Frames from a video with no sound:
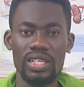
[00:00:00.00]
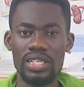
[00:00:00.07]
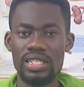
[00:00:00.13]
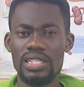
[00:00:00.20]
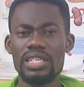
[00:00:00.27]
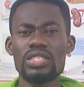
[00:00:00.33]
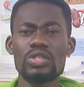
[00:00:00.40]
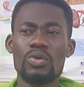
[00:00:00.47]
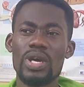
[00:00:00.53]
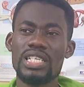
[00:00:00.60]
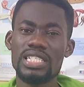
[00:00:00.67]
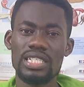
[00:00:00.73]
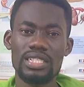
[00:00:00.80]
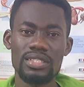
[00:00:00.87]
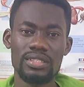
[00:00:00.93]
This
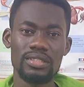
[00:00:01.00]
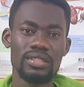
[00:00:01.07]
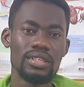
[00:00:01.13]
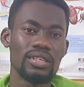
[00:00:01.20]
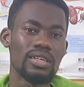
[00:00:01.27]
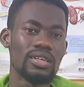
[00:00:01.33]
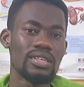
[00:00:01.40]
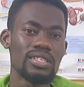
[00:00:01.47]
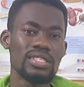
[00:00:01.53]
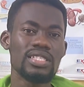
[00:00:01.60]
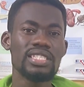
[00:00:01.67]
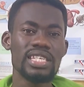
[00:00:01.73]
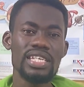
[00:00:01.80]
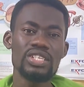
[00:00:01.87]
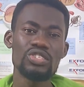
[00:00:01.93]
question
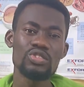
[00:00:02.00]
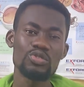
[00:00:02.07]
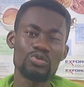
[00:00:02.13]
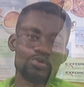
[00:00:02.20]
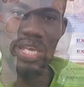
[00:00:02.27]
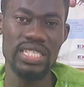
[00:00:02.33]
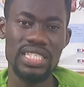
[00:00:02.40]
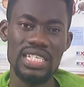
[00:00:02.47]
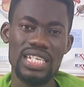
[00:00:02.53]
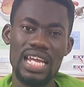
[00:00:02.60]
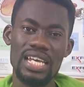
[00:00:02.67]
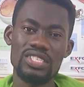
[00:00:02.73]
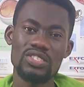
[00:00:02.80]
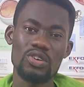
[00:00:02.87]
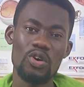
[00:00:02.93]
seeks to question
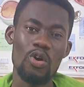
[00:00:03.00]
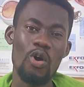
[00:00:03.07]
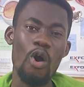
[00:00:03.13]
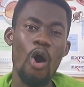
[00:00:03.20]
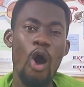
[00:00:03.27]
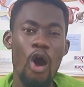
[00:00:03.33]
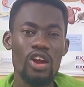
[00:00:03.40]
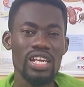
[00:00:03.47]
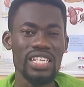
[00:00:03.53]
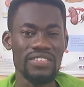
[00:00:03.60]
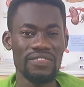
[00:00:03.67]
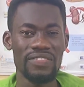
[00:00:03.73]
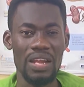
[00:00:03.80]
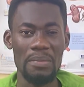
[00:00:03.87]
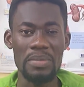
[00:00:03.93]
us on
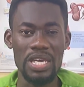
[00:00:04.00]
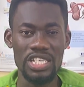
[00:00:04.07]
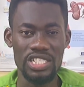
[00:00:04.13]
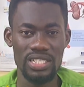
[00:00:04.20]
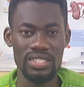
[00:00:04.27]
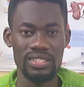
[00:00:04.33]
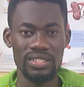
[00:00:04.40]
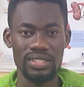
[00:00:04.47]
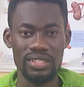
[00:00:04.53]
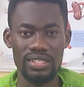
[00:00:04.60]
inflammation